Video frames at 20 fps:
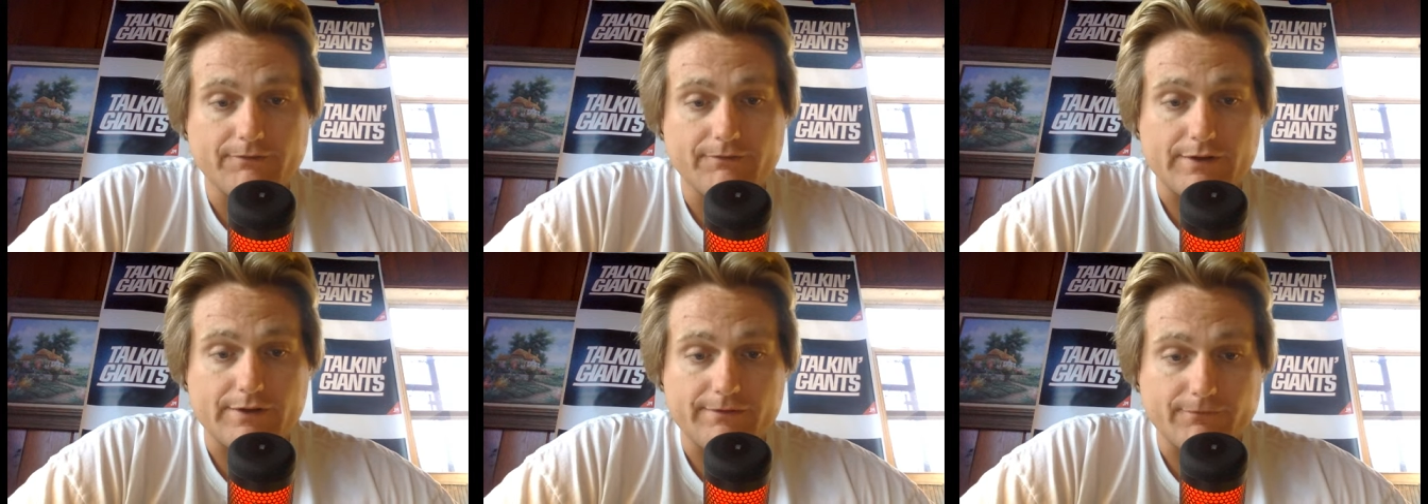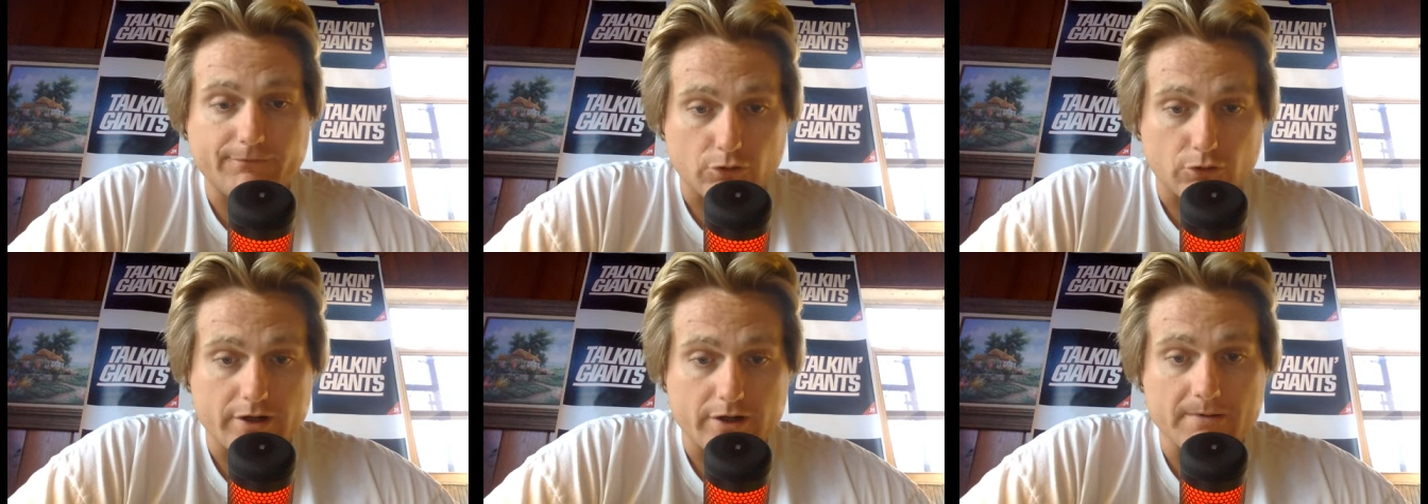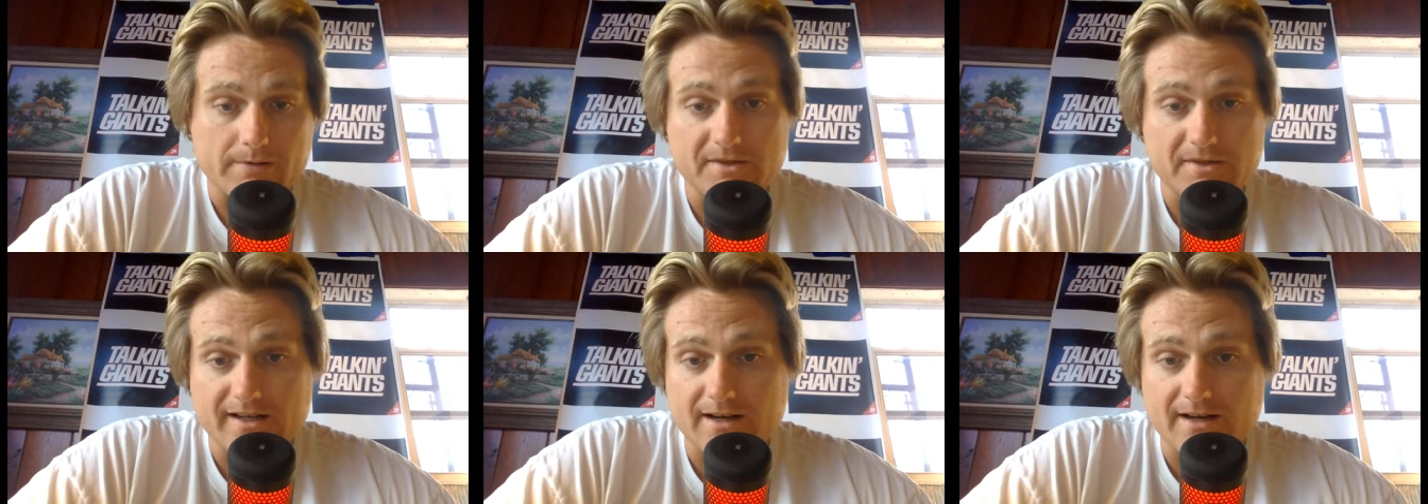for him
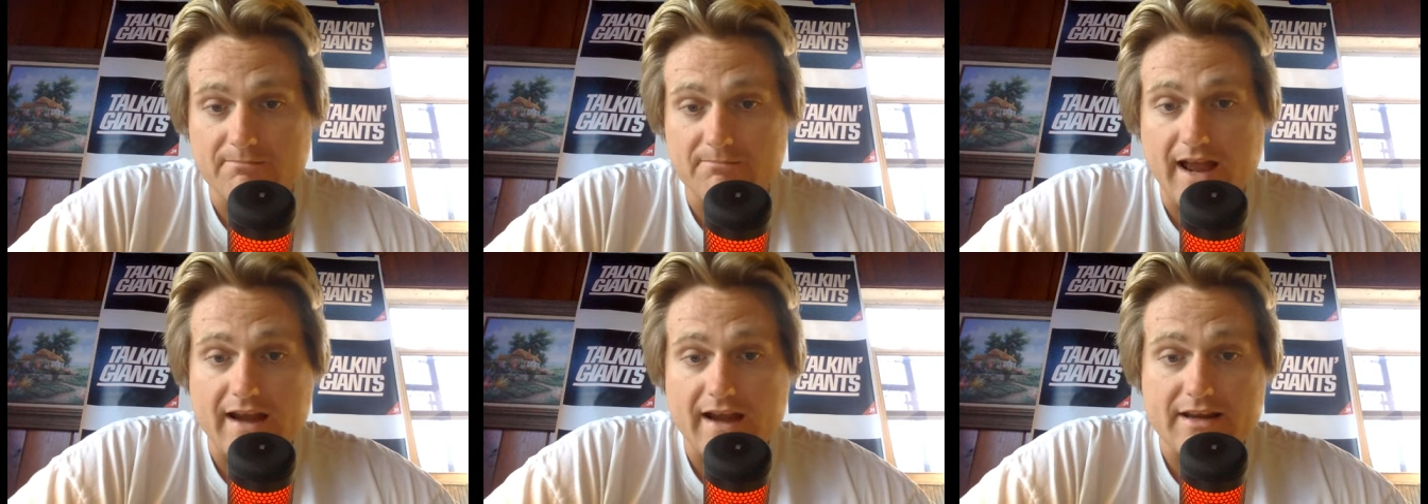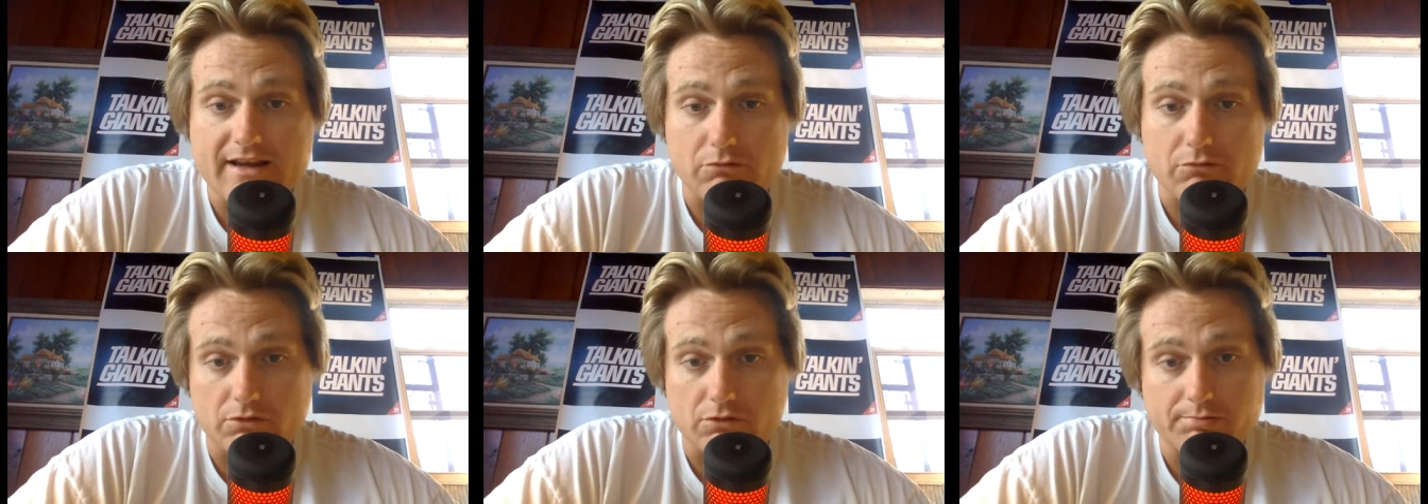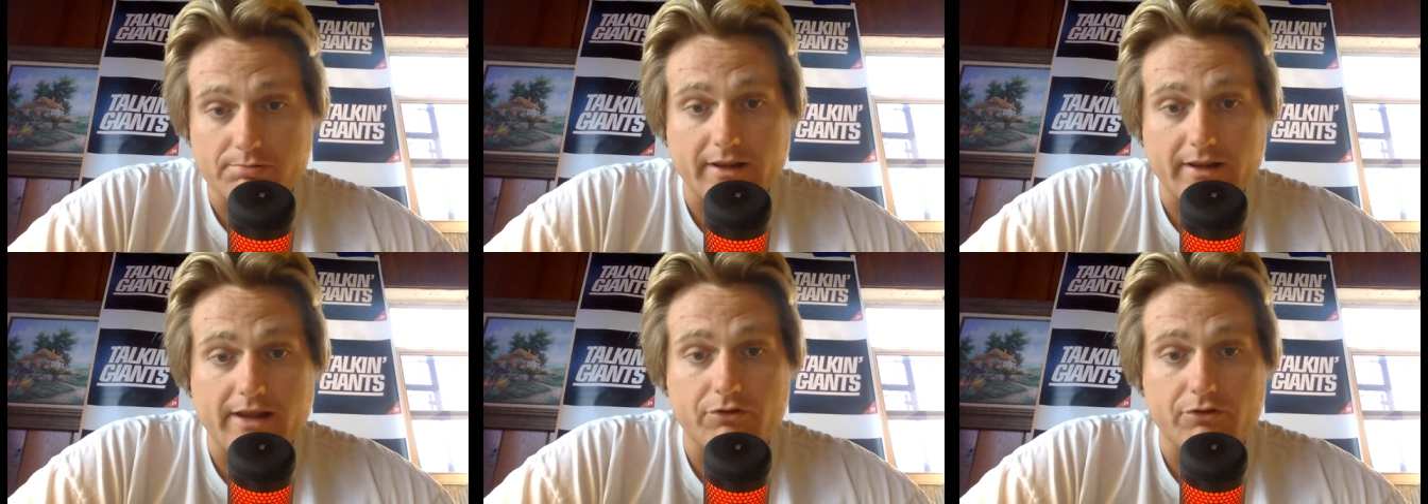to come back, he will
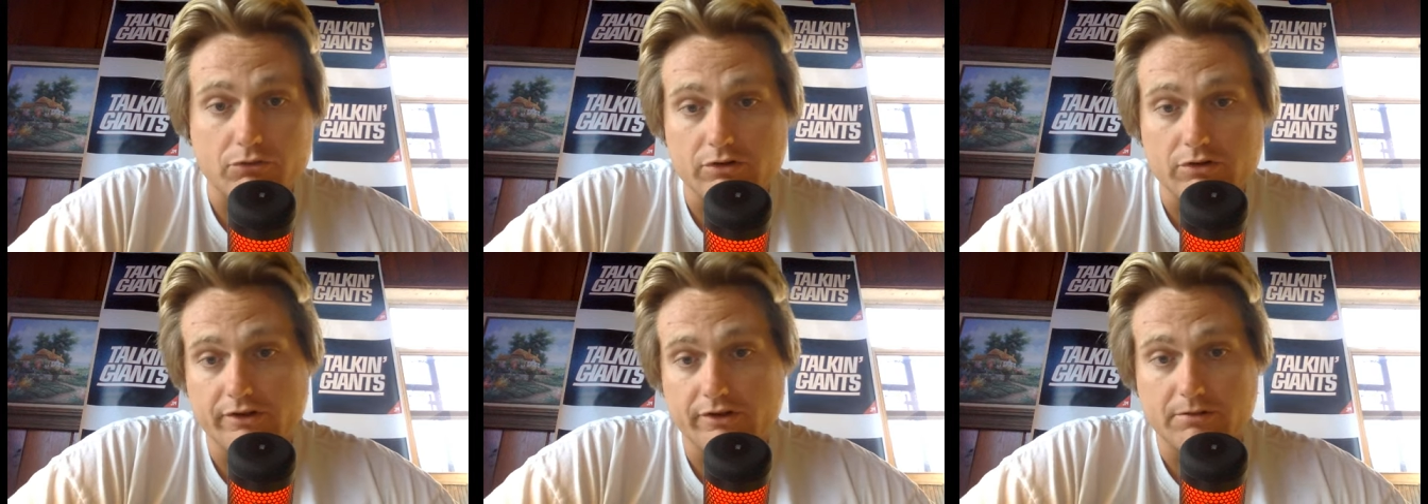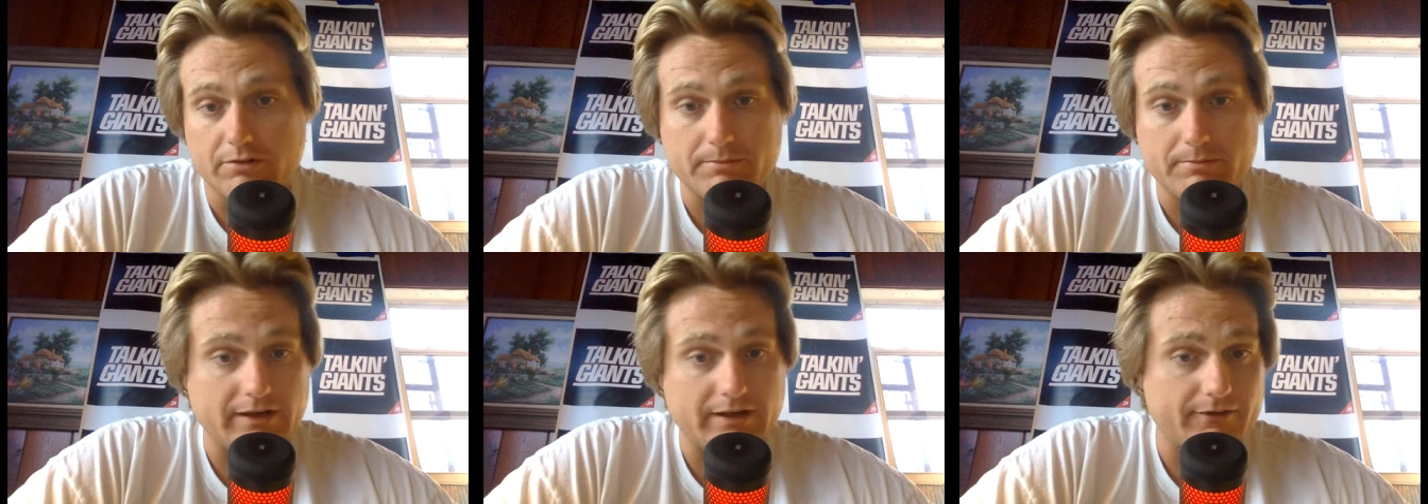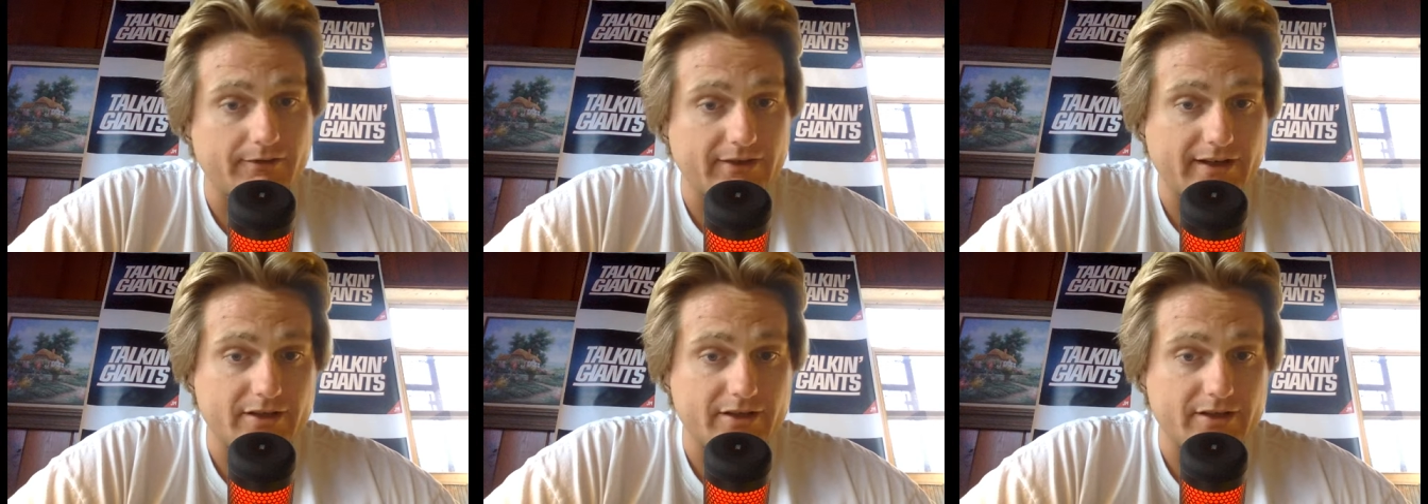play through a little bit of an